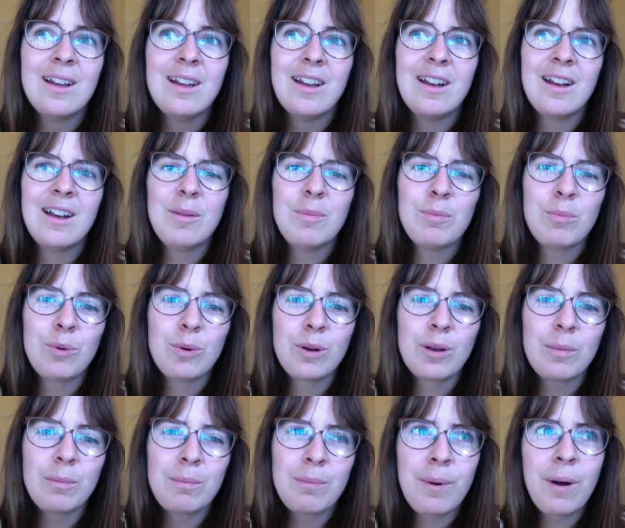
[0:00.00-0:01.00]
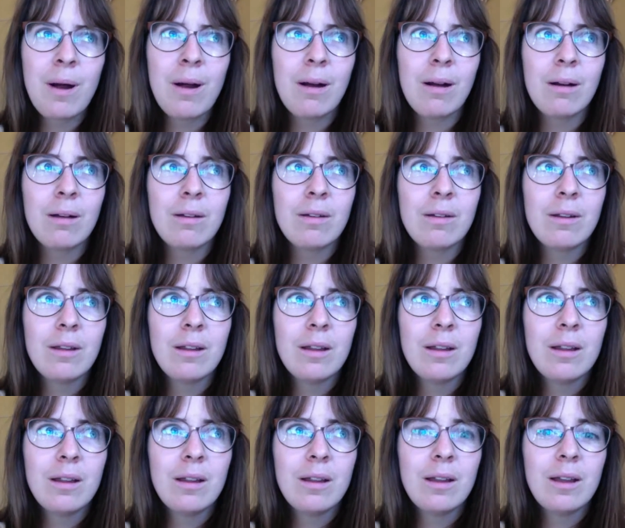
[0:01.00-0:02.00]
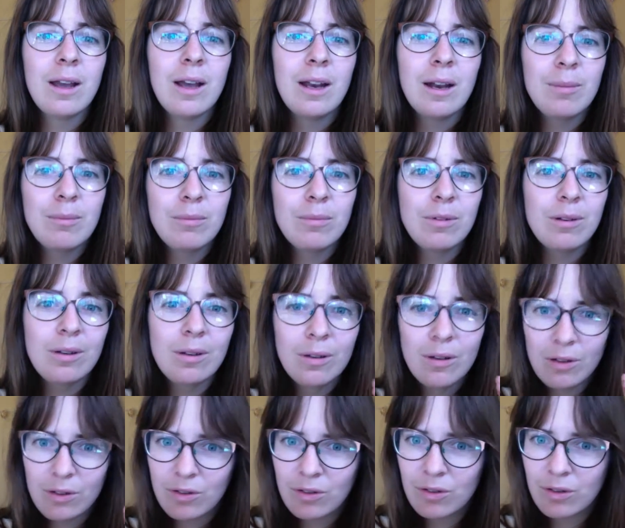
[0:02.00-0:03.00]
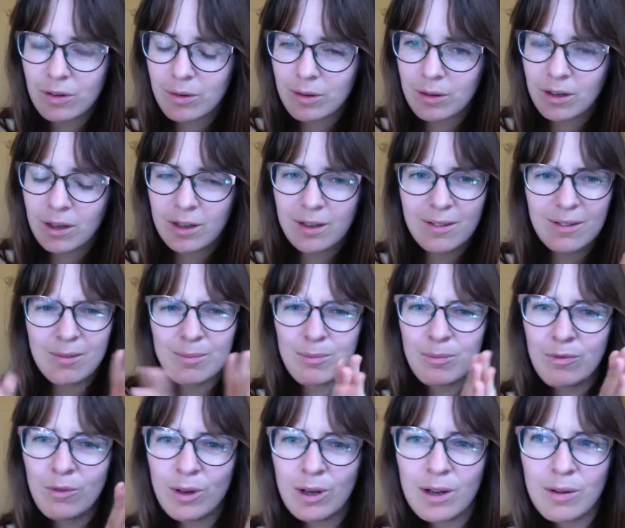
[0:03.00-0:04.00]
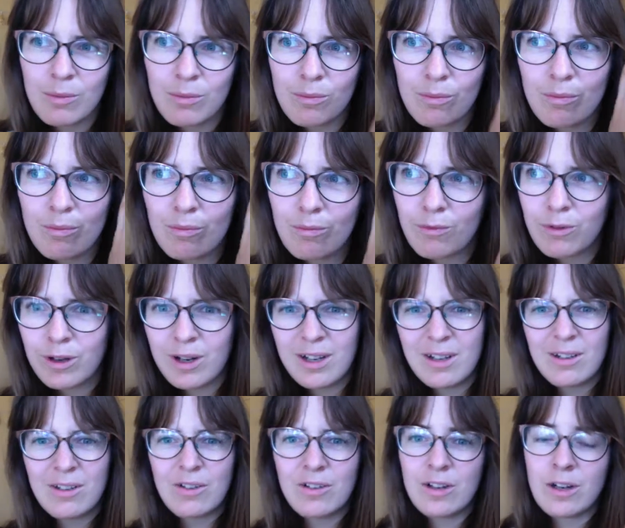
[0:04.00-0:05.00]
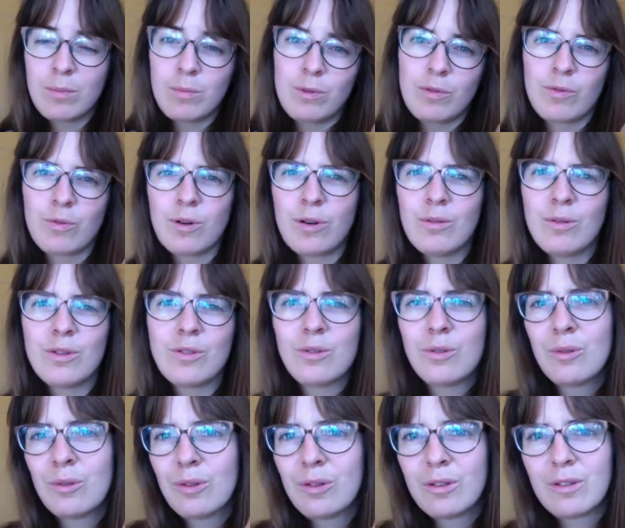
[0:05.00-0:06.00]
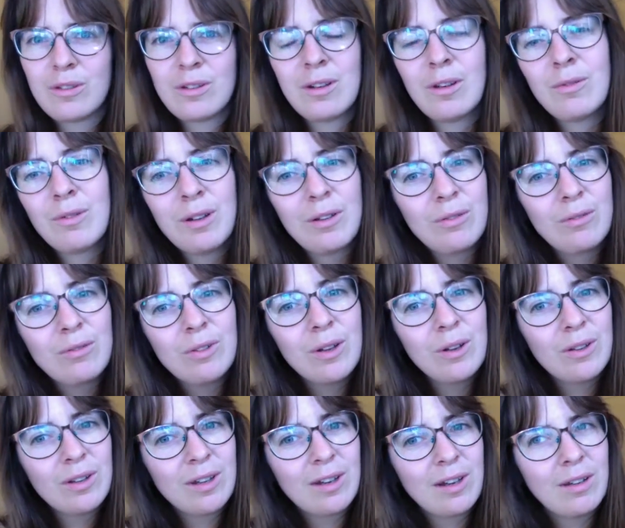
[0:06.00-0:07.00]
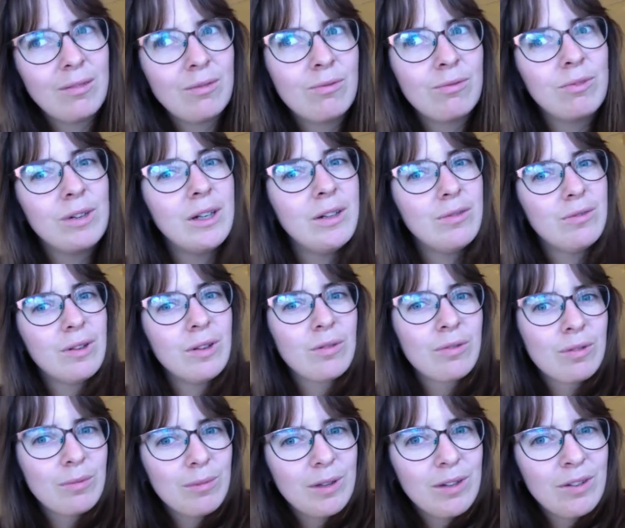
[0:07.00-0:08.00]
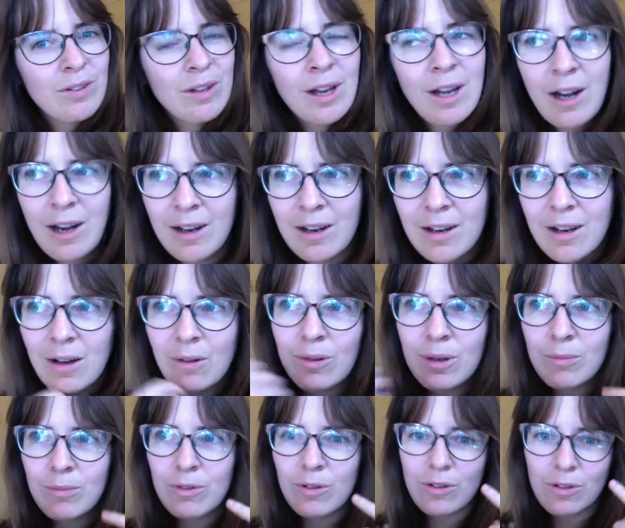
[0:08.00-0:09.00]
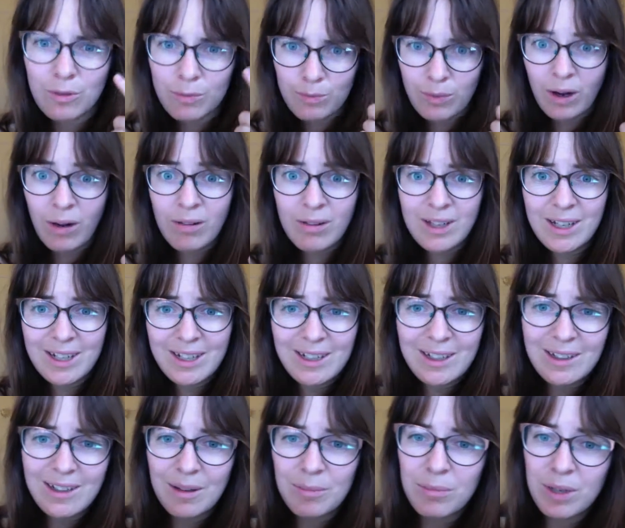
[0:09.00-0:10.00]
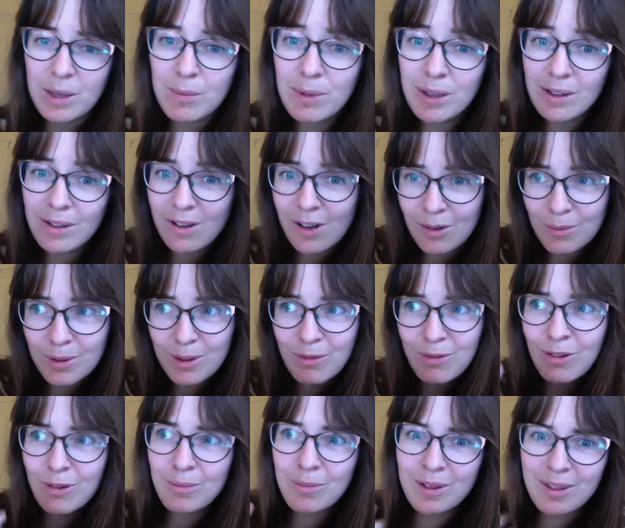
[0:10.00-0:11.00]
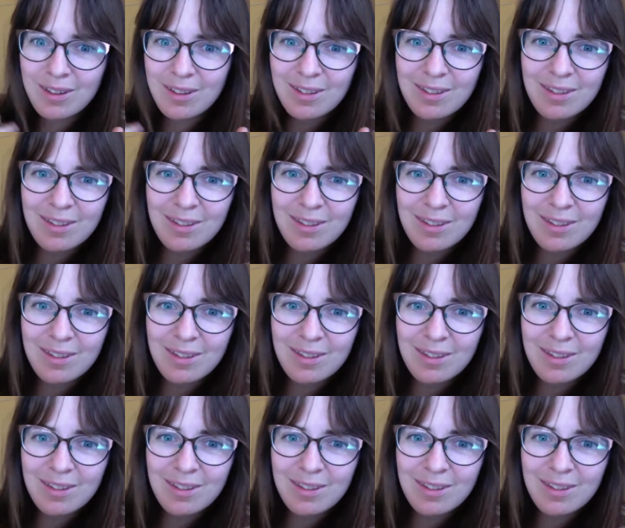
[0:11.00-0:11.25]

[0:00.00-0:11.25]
an important part. And I'm not sure, like, what I shared before was all stuff I felt that I really felt from inside, and now I'm just speculating, and maybe it's coming from a